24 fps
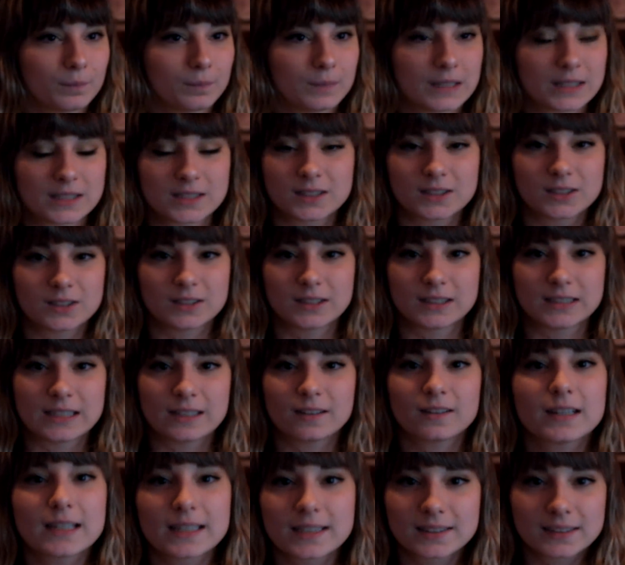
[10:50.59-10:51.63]
this
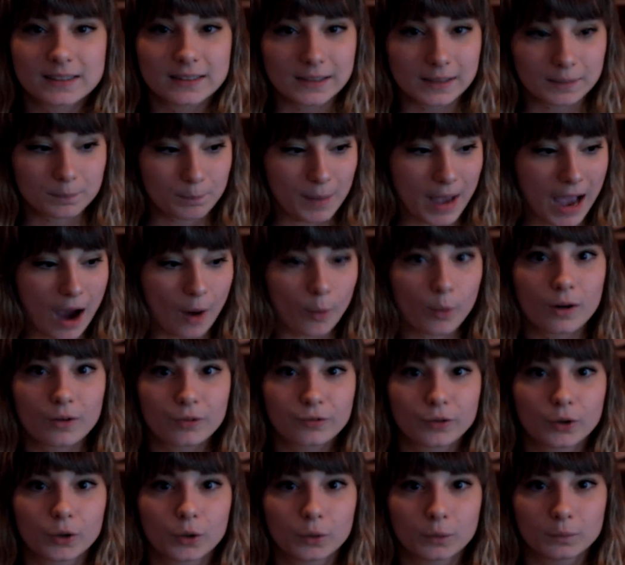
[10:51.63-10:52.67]
seriously
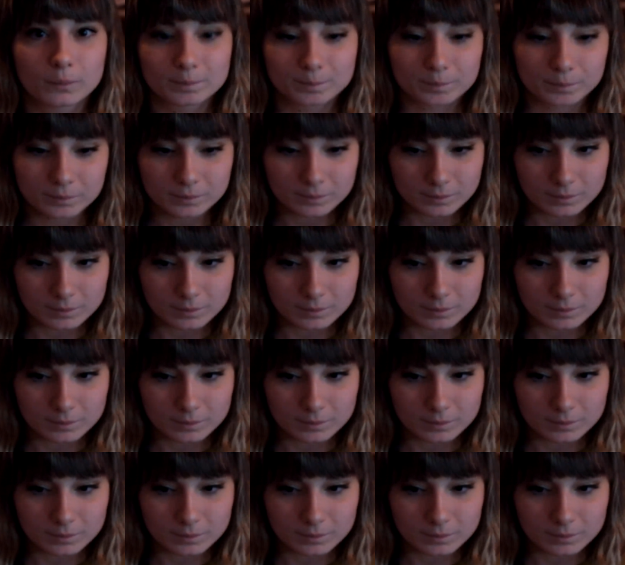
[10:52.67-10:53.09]
powerful